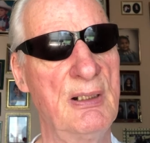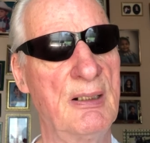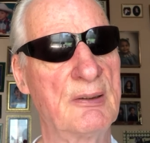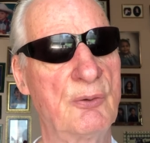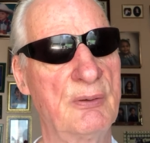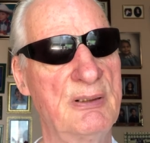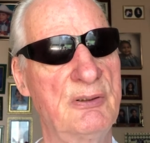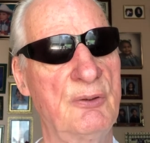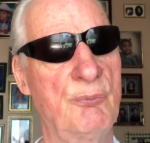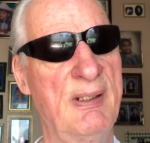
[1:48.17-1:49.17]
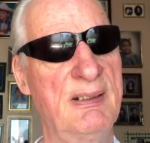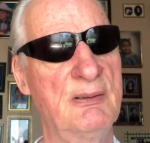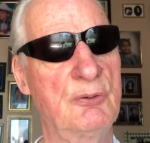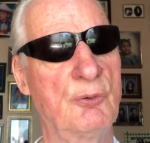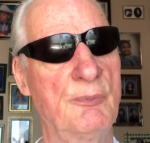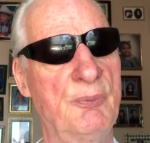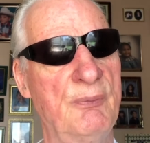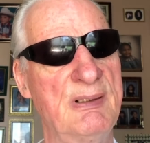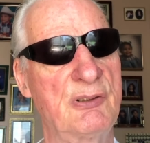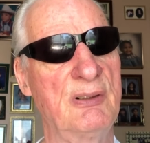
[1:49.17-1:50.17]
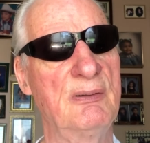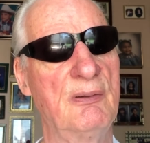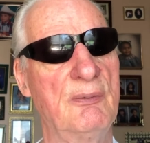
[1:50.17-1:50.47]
according to the Rand Corporation.